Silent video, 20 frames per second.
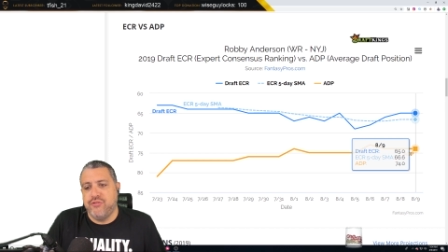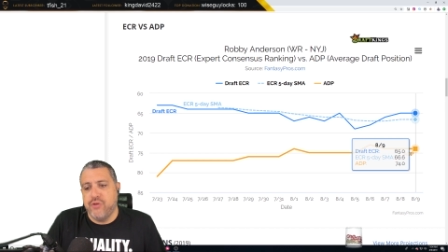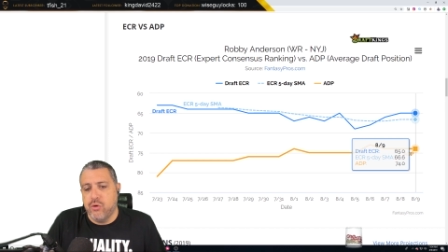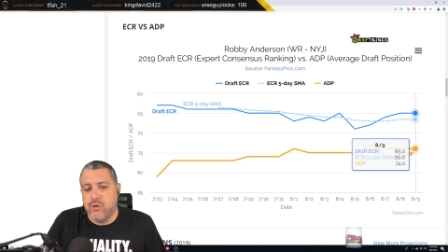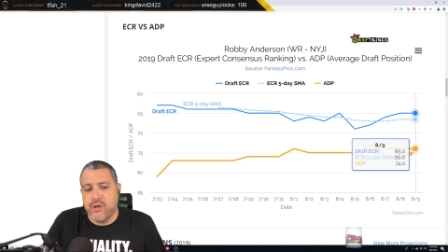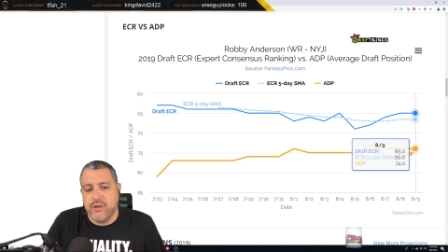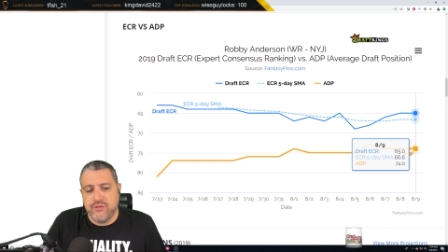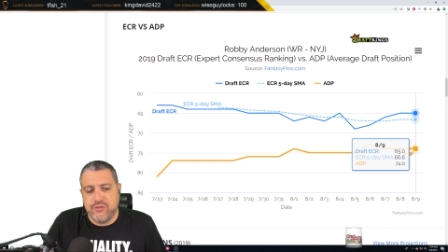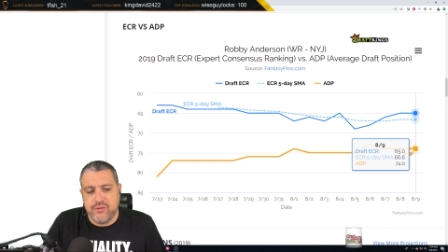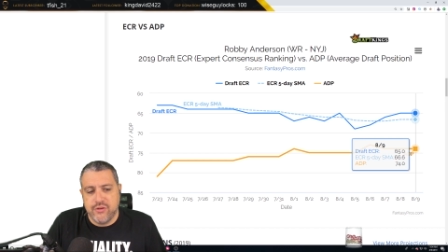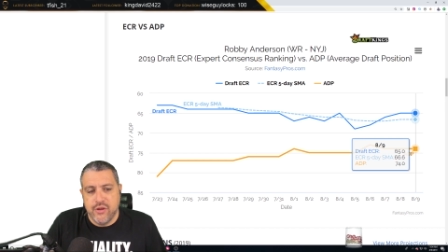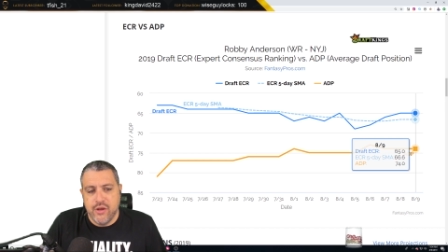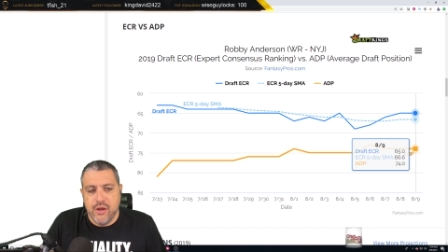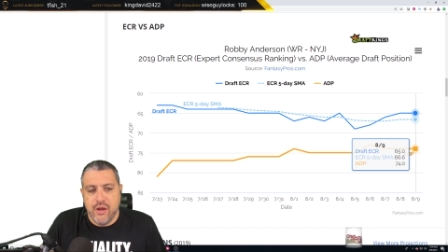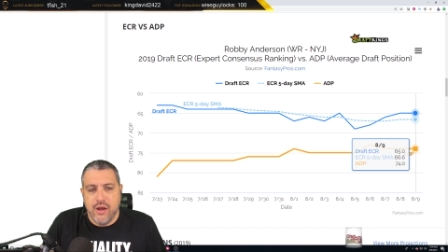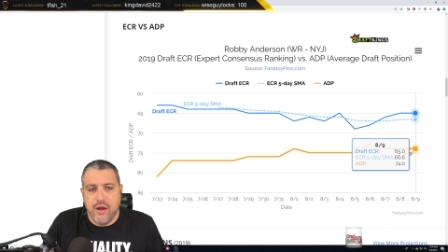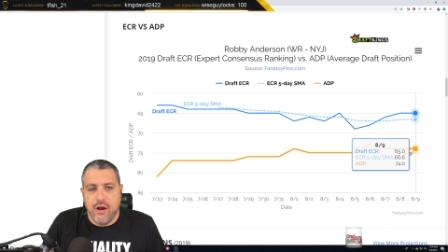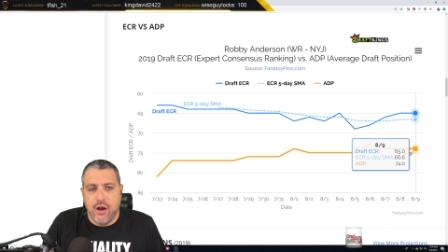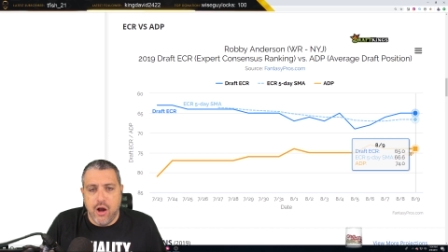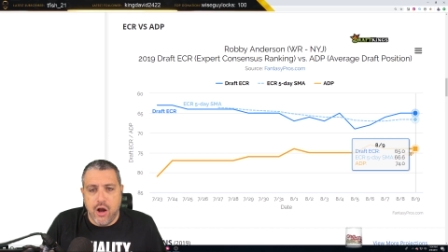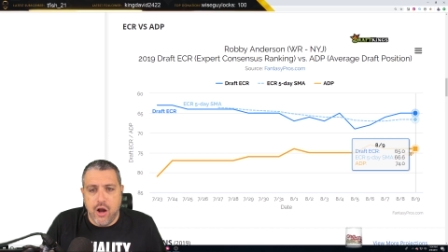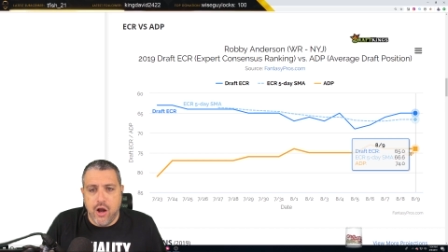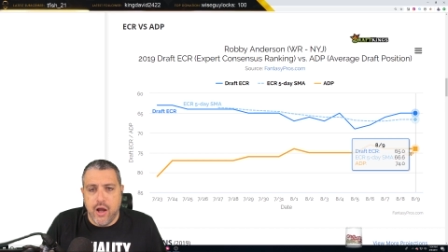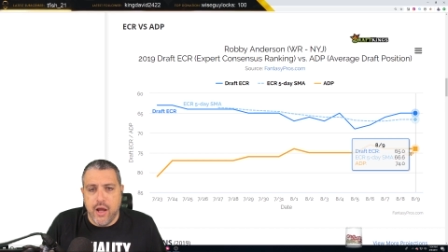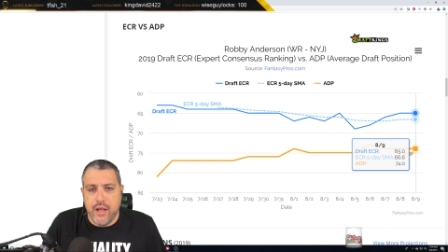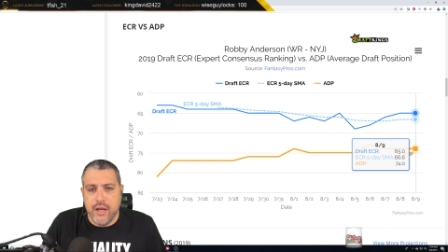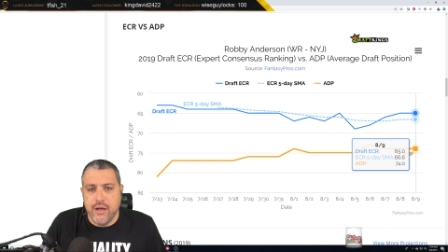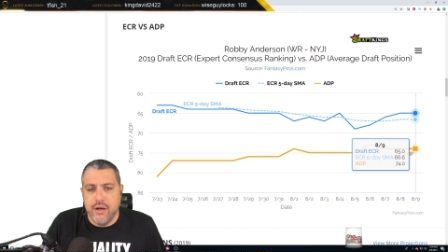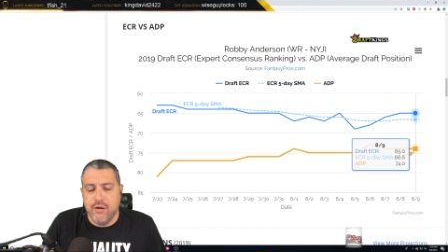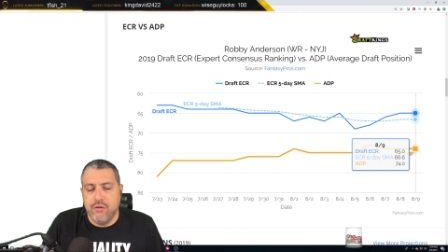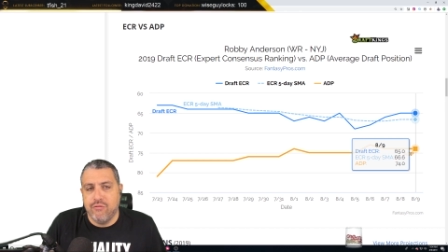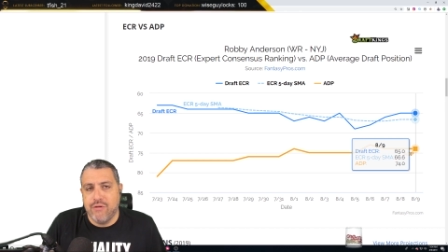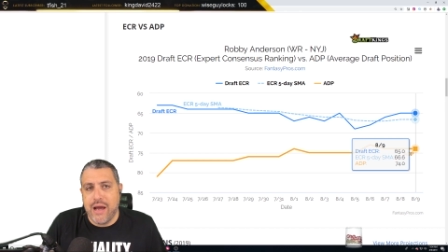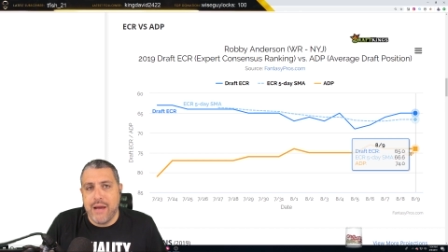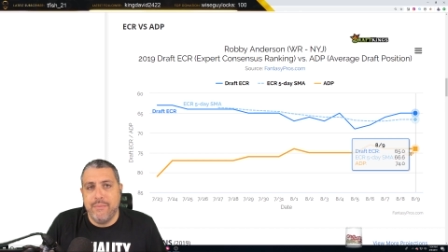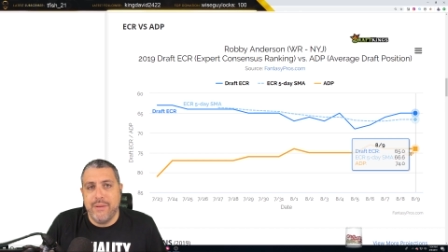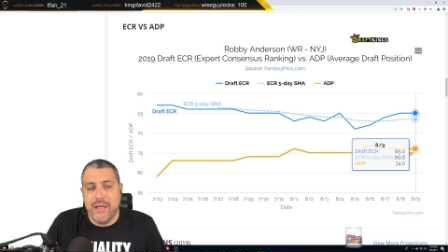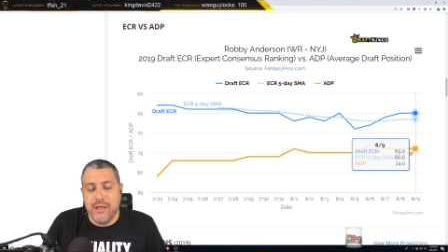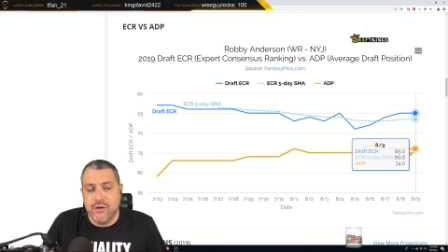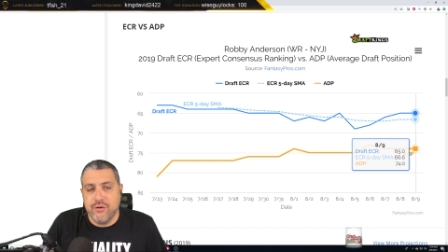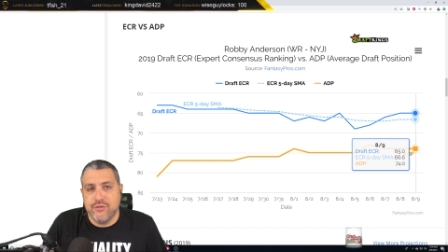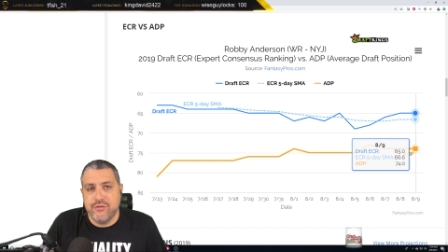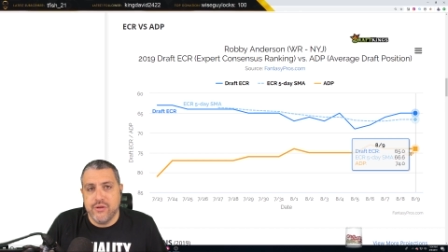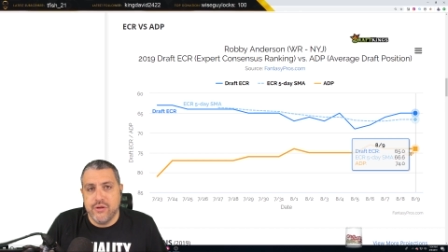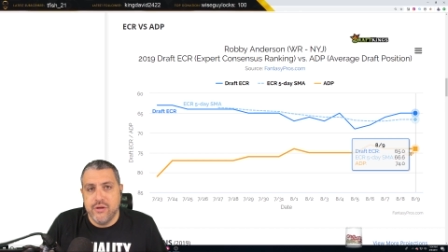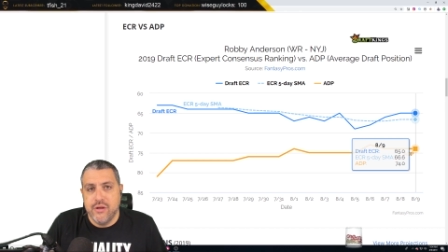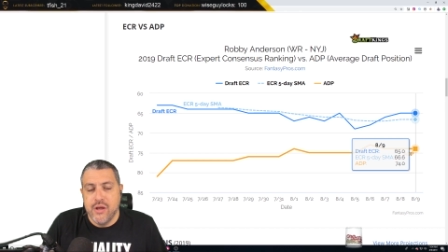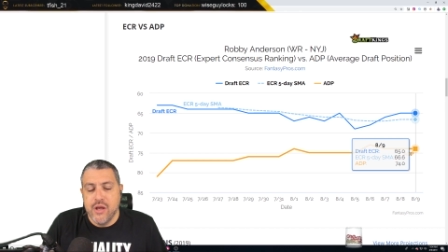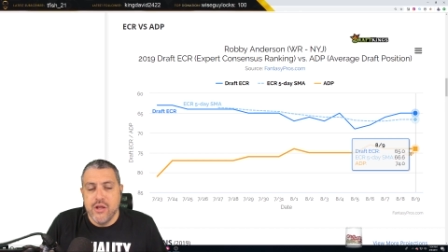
focus on Robbie Anderson.